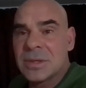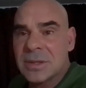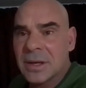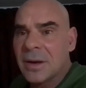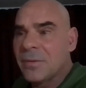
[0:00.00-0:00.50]

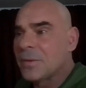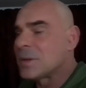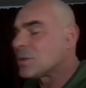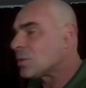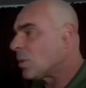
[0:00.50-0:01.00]
stiff
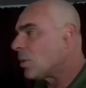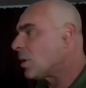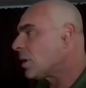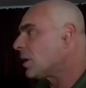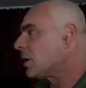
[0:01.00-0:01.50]
and
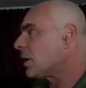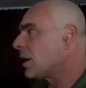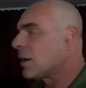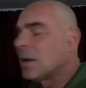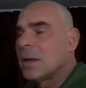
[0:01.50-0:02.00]
sore and
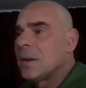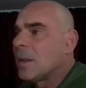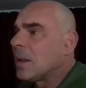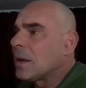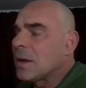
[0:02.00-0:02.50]
like
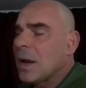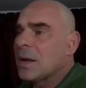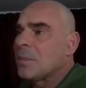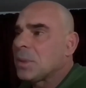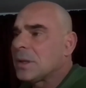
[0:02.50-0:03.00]
not
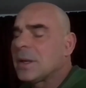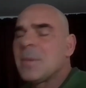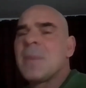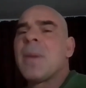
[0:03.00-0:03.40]
complete, let me